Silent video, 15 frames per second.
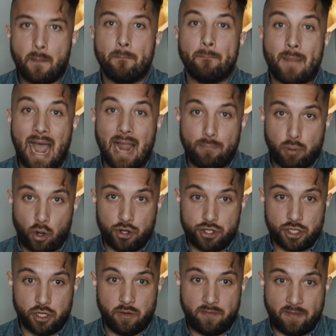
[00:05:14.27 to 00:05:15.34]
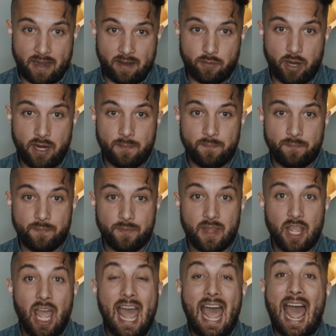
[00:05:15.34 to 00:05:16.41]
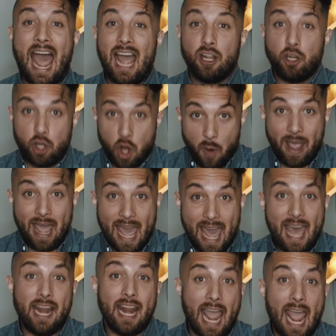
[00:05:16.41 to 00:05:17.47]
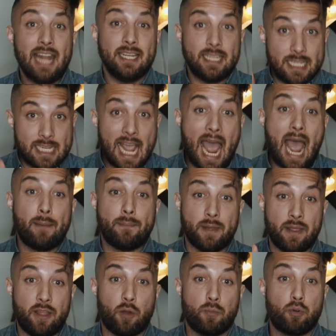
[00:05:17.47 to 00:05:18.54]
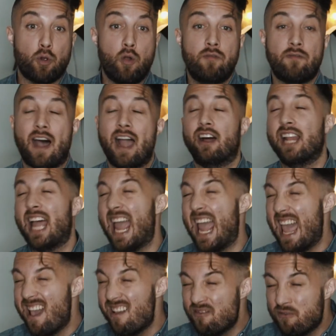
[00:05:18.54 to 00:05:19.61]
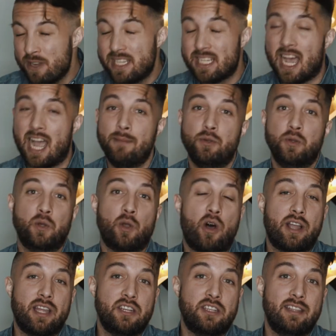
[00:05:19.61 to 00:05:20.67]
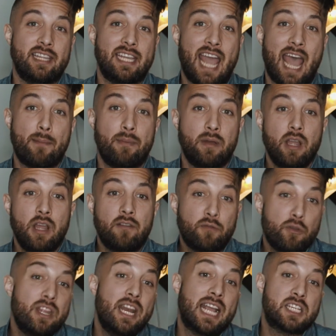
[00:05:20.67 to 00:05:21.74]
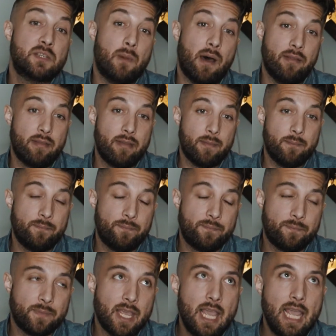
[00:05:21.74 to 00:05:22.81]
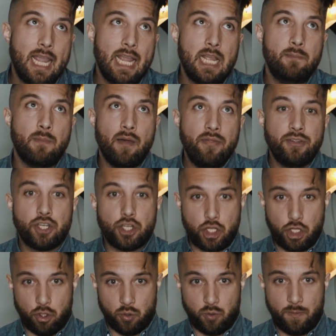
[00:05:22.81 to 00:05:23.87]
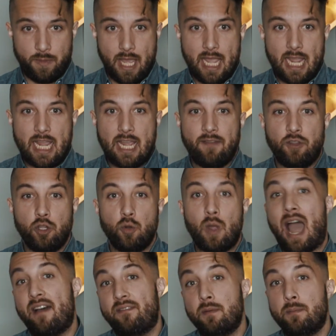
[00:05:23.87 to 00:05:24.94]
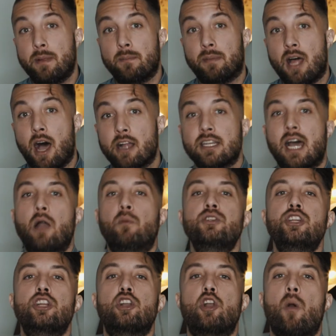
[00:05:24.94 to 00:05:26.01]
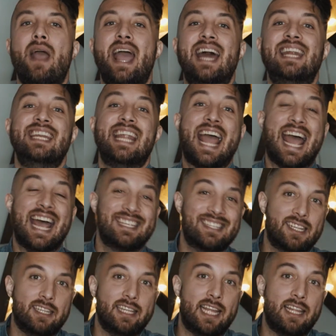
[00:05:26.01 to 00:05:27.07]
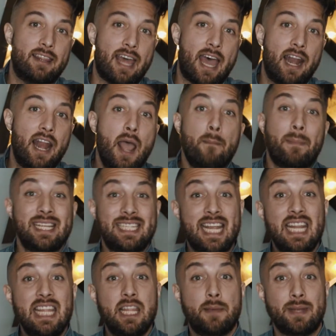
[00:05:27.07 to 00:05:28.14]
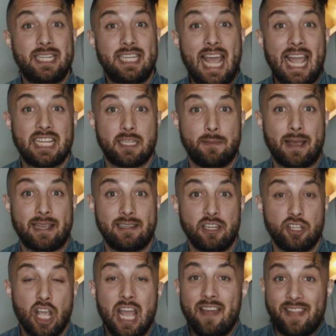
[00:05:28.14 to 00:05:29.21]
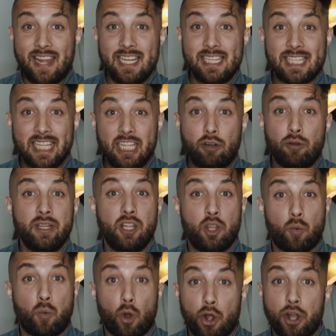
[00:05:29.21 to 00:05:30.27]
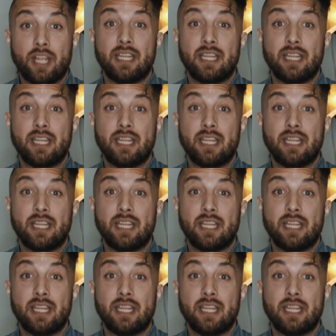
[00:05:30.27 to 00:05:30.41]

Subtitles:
my personal favorite, go ahead and tap their profile every time you log into the app for the next month. In month 2, if you haven't been blocked, I want you to go ahead and escalate that by sending them a text message that is literally the word